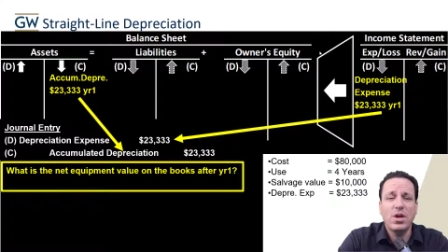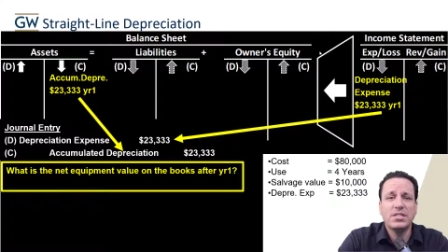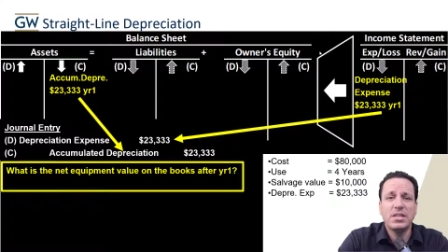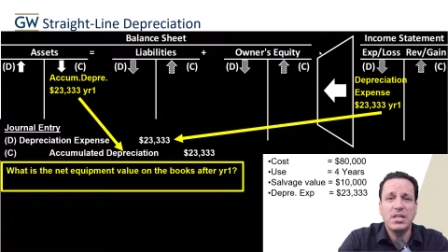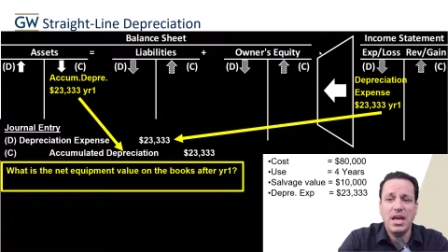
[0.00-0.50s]

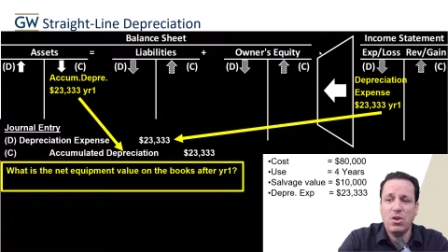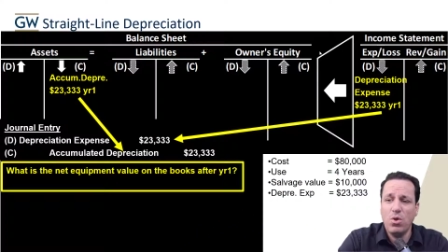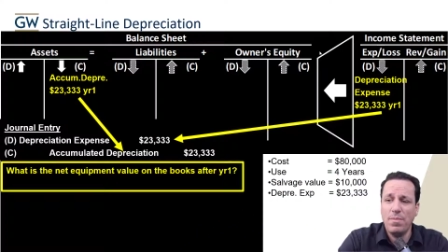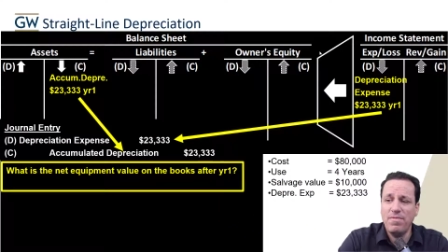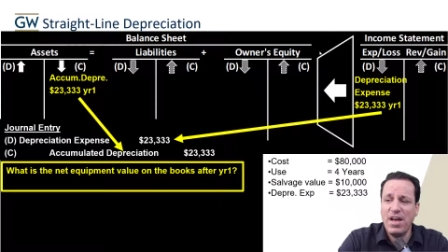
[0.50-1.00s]
what's the net
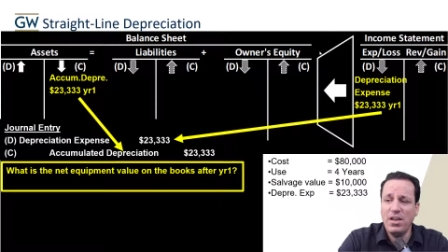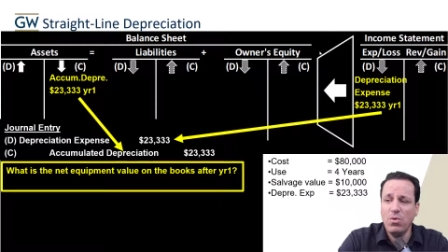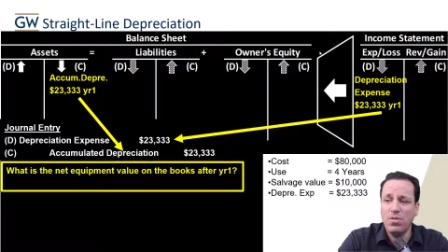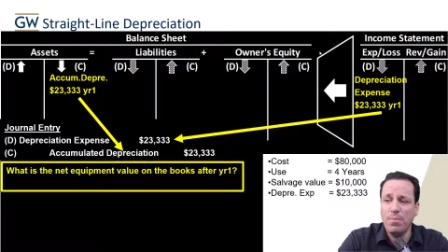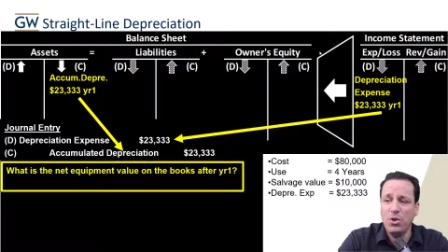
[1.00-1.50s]
equipment
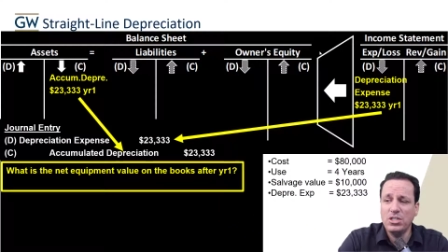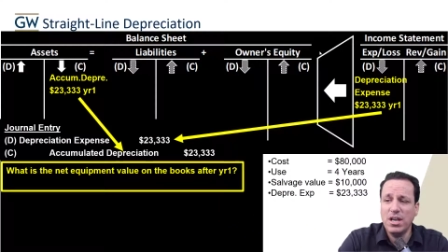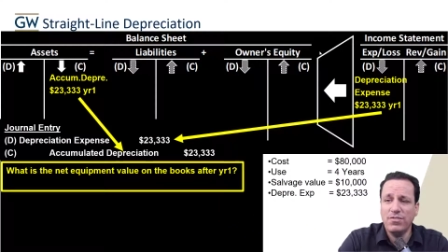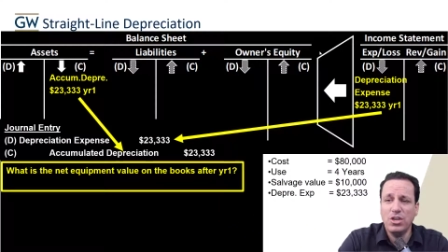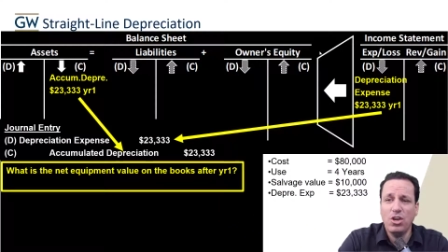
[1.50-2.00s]
value on the books
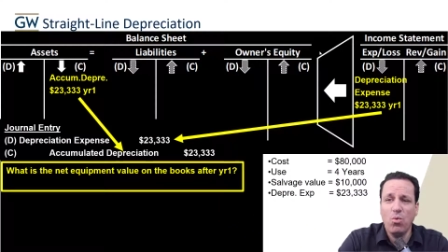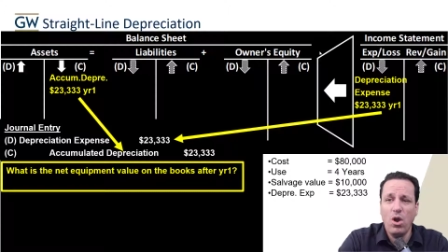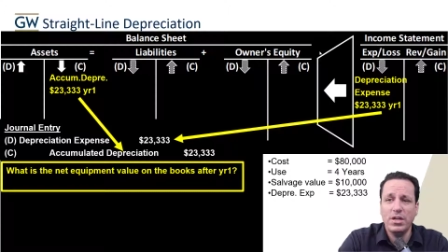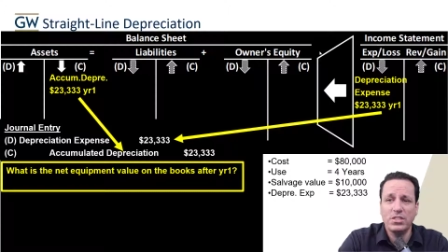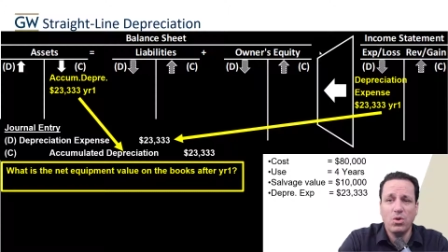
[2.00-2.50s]
after year
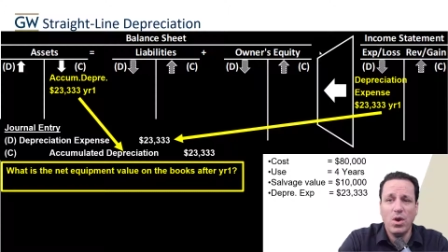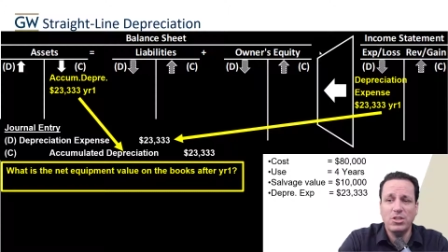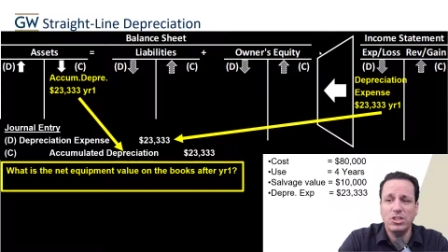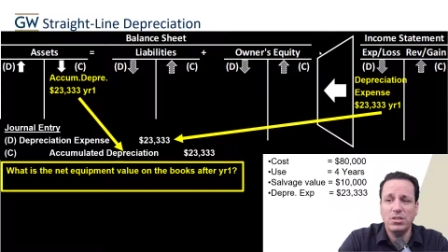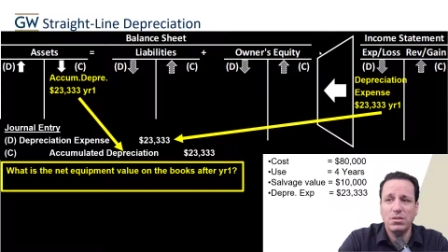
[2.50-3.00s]
one is the
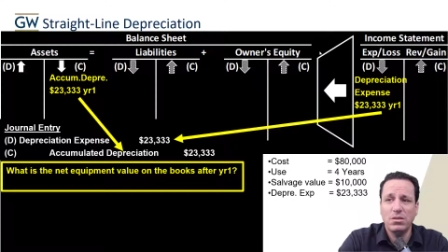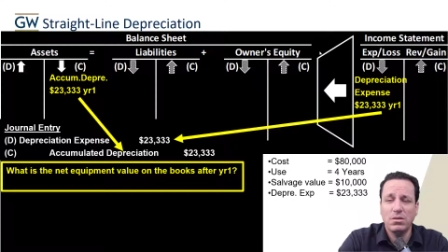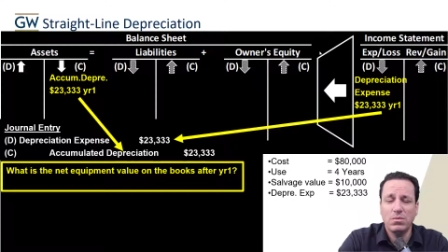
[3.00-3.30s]
question.